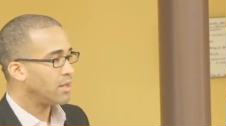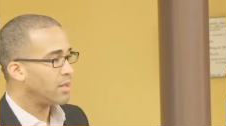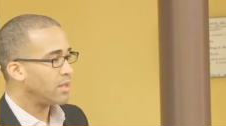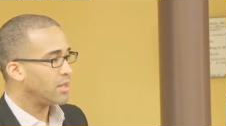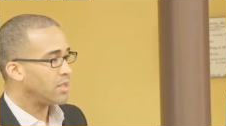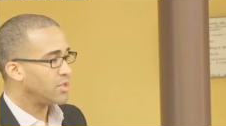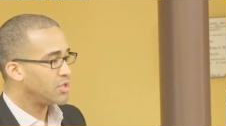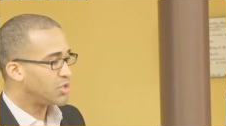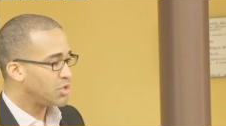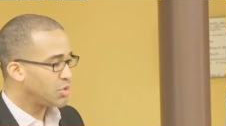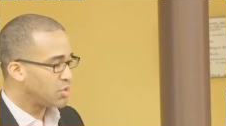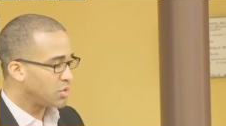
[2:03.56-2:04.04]

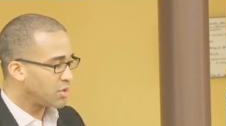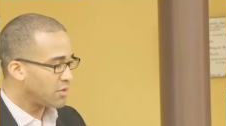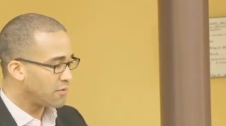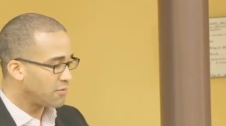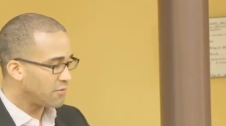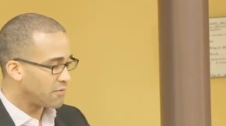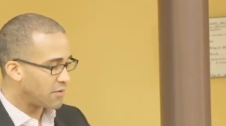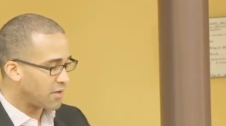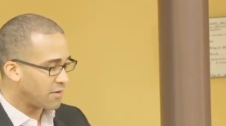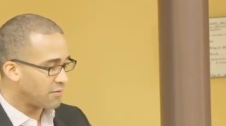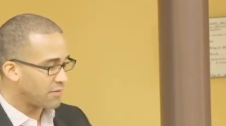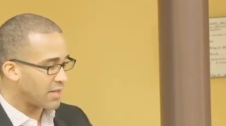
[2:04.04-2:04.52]
In June
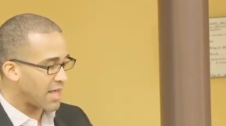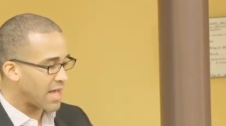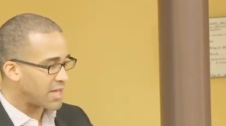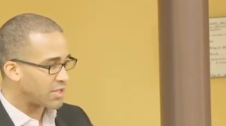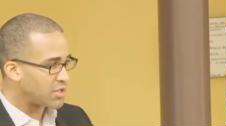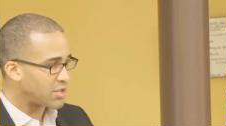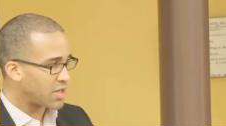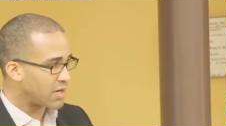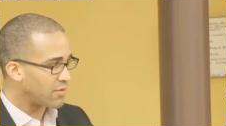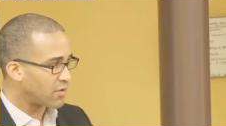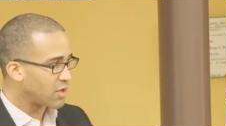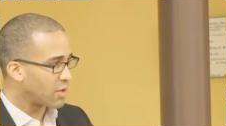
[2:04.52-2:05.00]
of
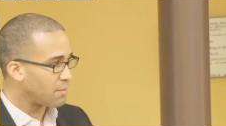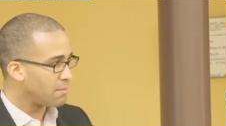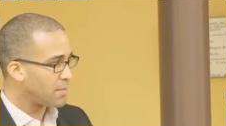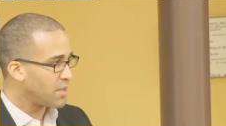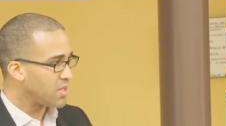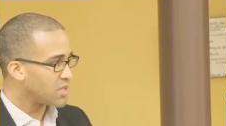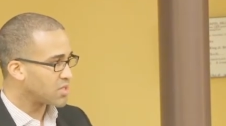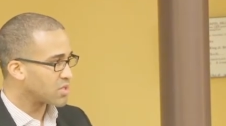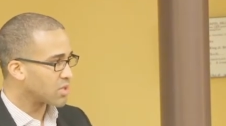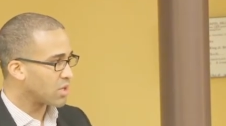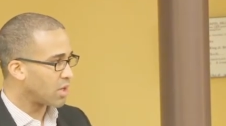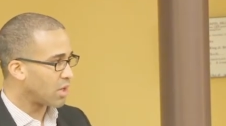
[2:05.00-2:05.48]
last year, I wrote a
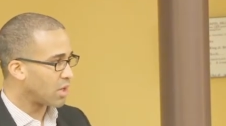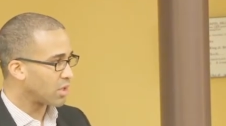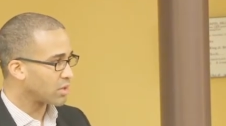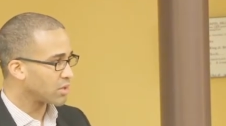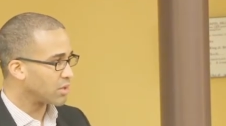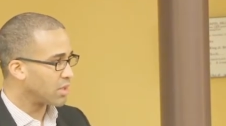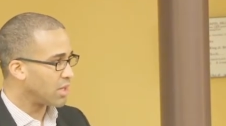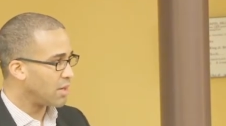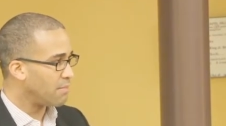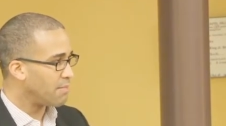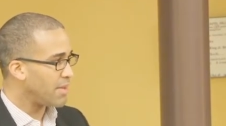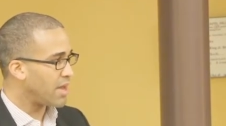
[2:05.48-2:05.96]
piece
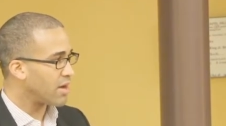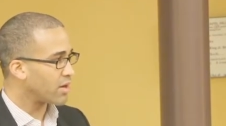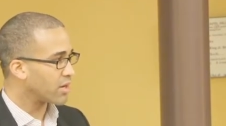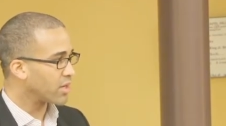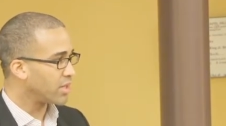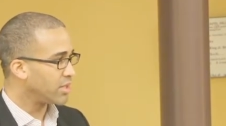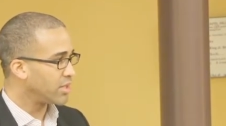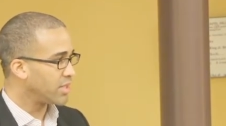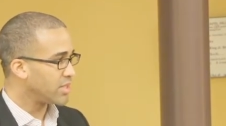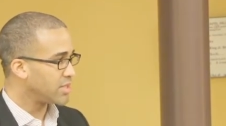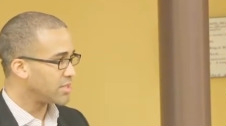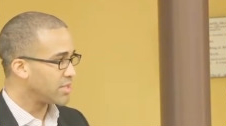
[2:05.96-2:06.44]
called
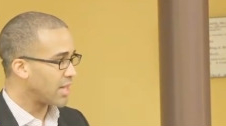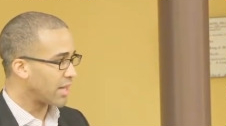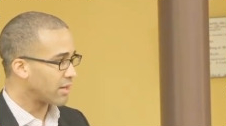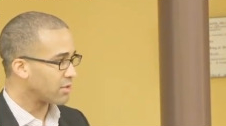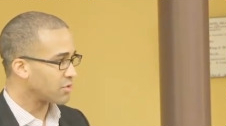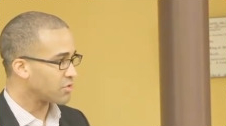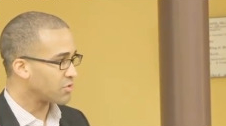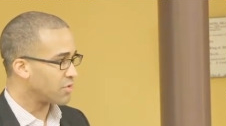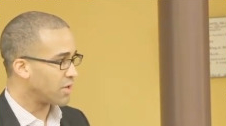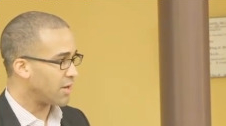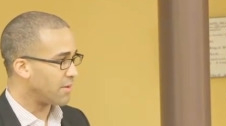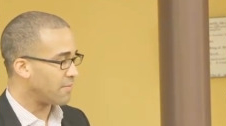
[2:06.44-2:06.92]
"America Needs
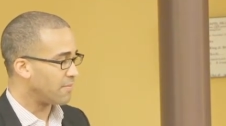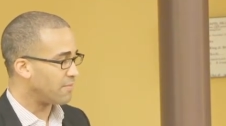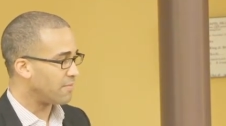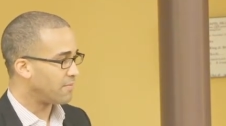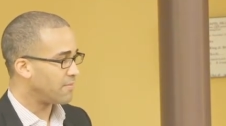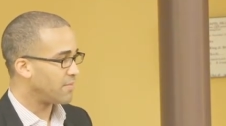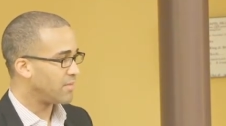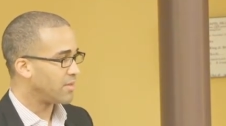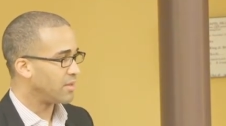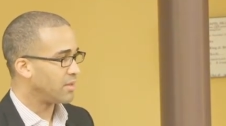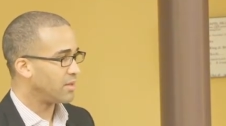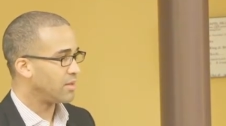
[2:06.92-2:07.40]
Donald Trump."
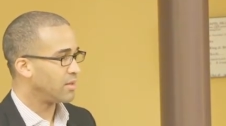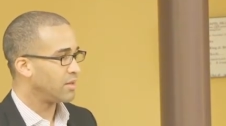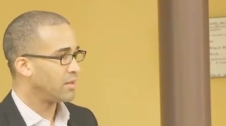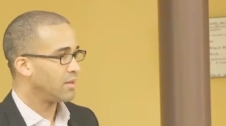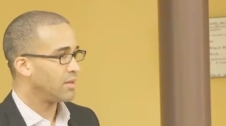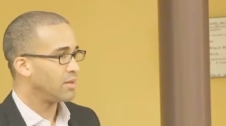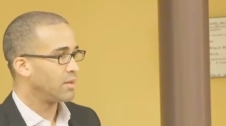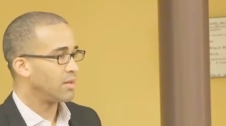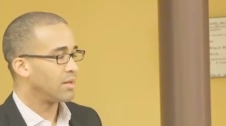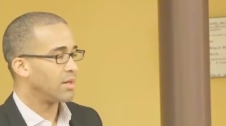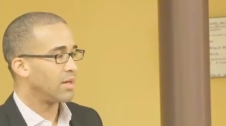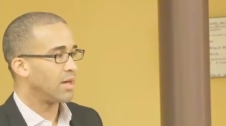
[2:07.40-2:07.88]

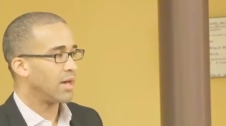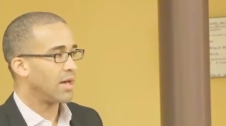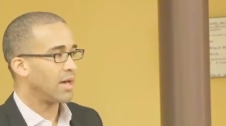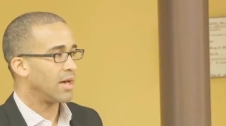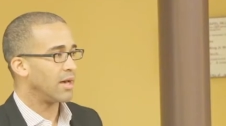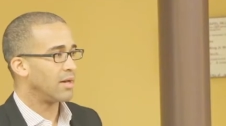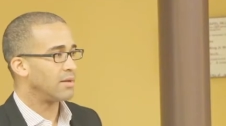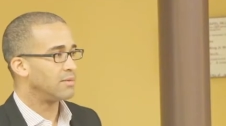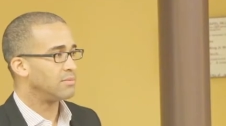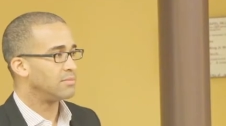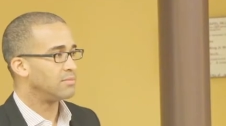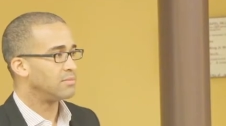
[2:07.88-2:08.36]

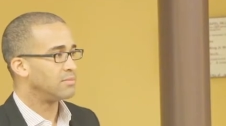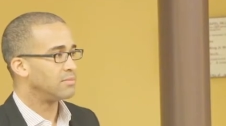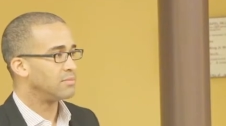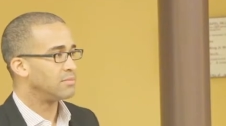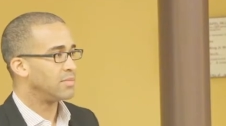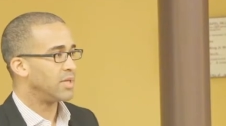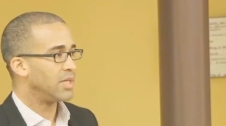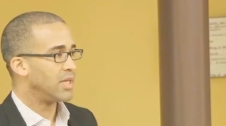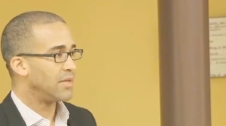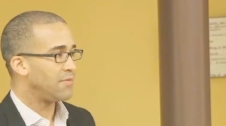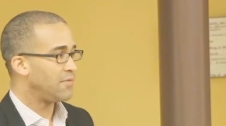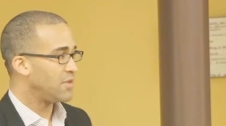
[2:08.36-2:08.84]

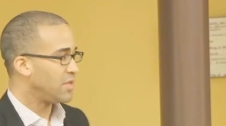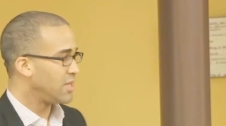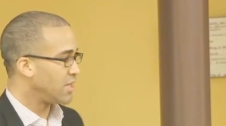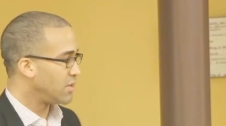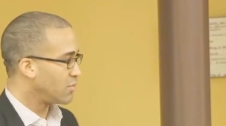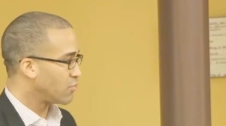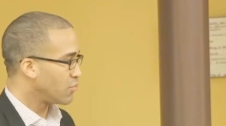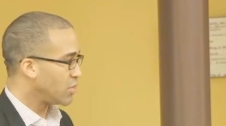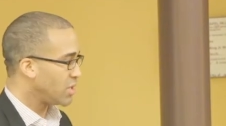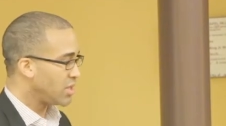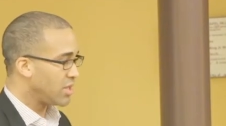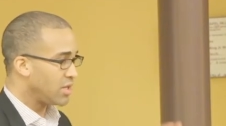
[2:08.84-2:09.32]
And if you
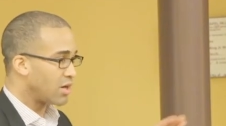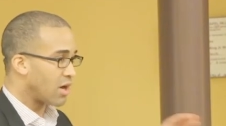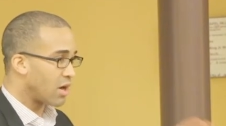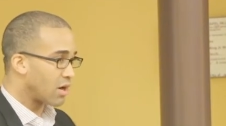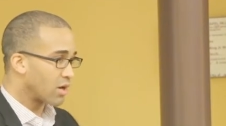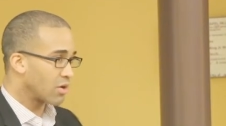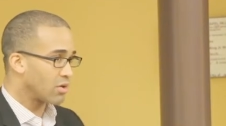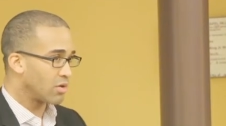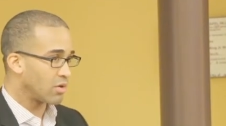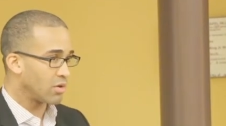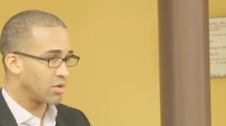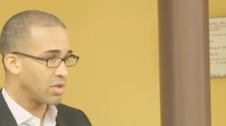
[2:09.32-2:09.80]
didn't read the
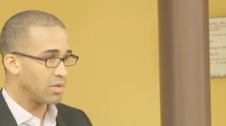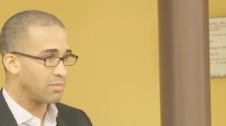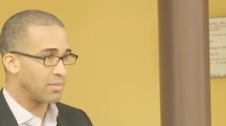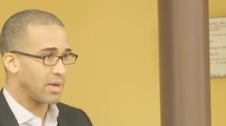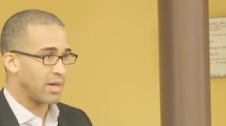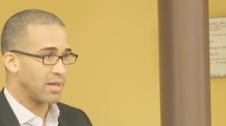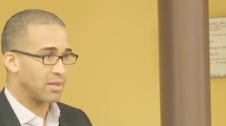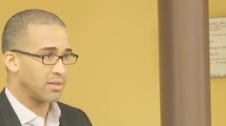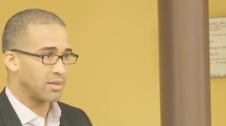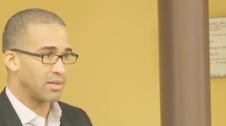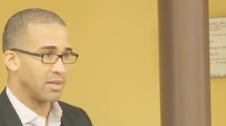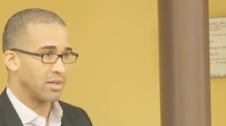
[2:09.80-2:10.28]
article, you
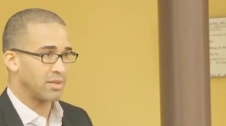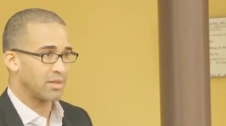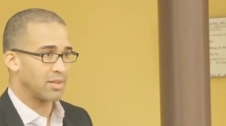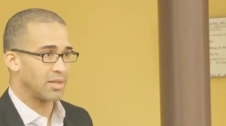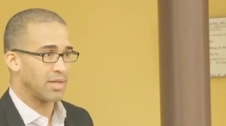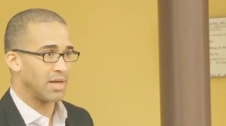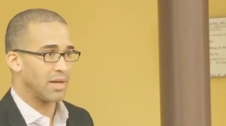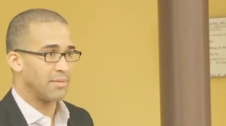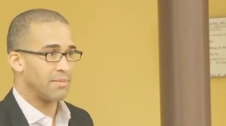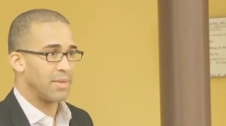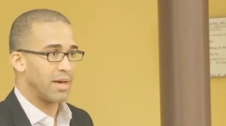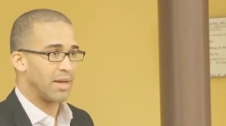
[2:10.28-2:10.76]
might think
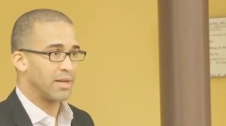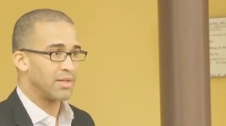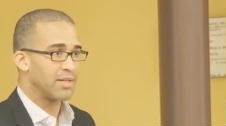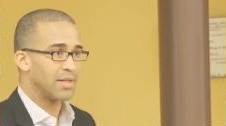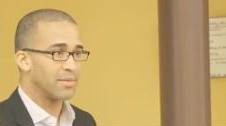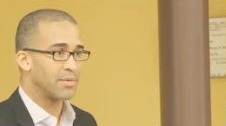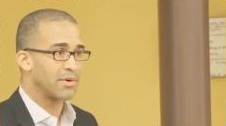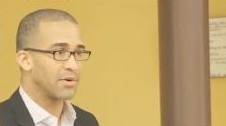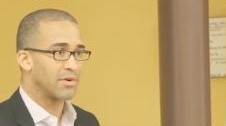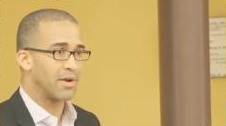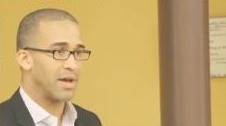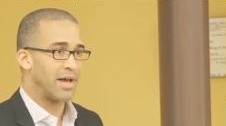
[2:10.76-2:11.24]
that I'm not a
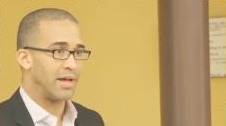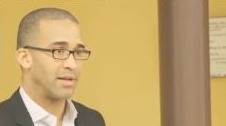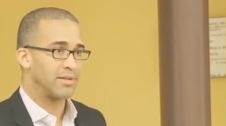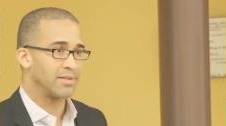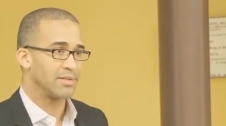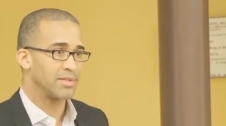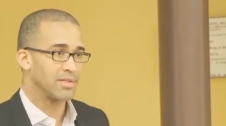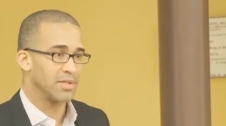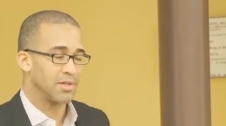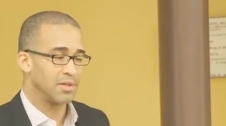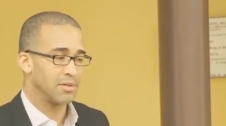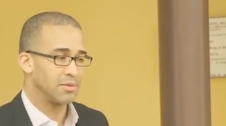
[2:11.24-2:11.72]
Democrat.
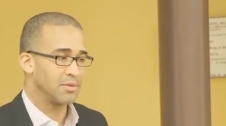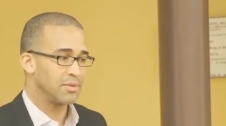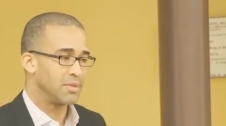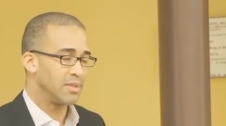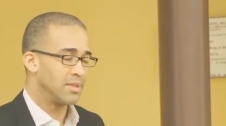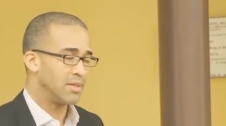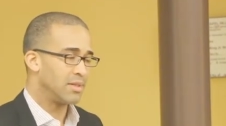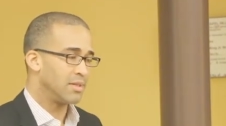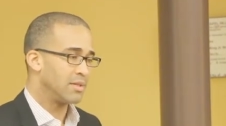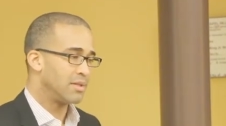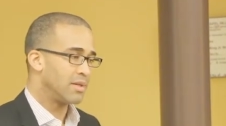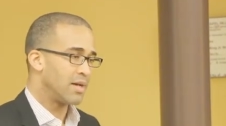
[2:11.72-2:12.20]
So
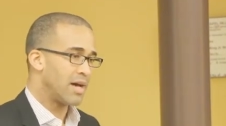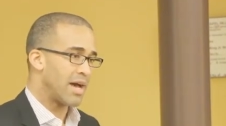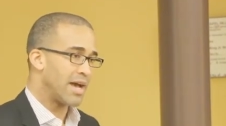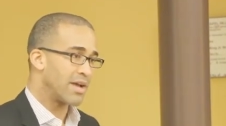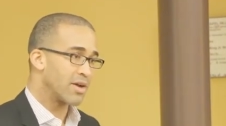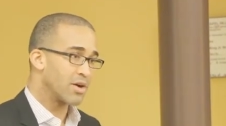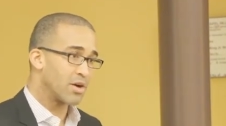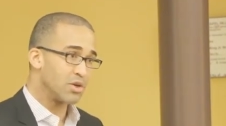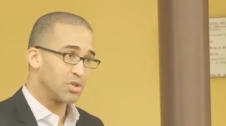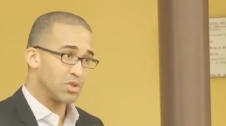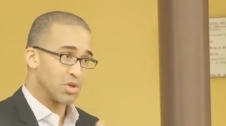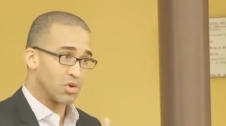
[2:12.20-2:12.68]
I
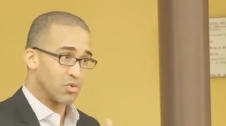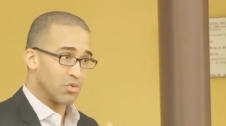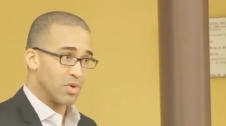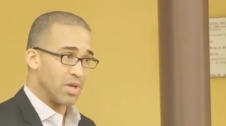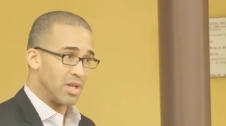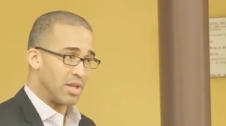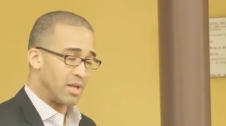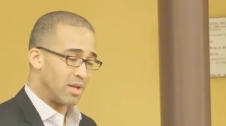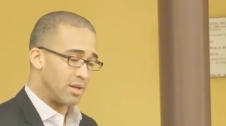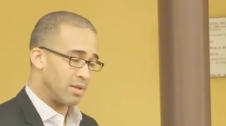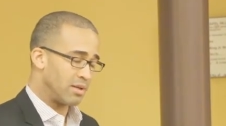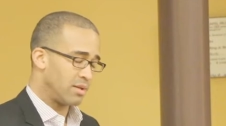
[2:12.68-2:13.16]
encourage you to
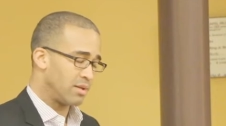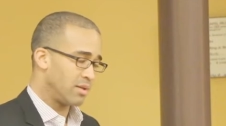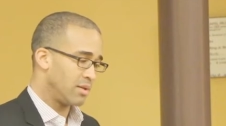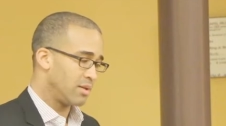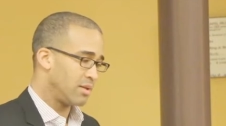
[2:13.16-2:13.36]
read it.